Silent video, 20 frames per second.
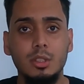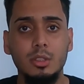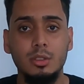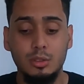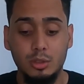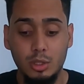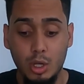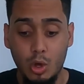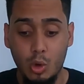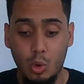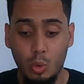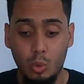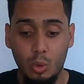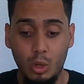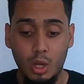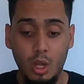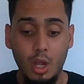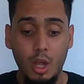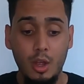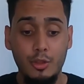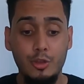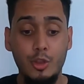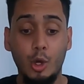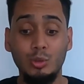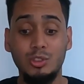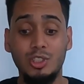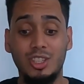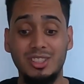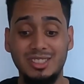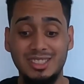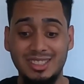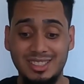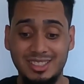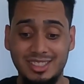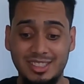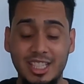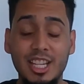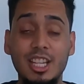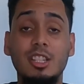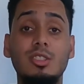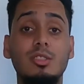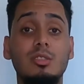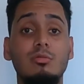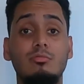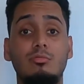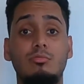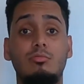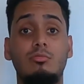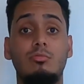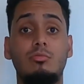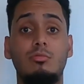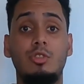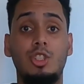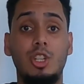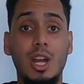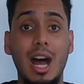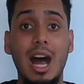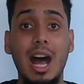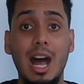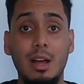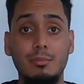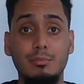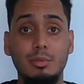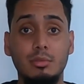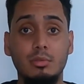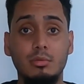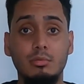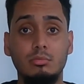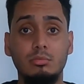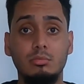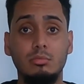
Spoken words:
So those are 6 jobs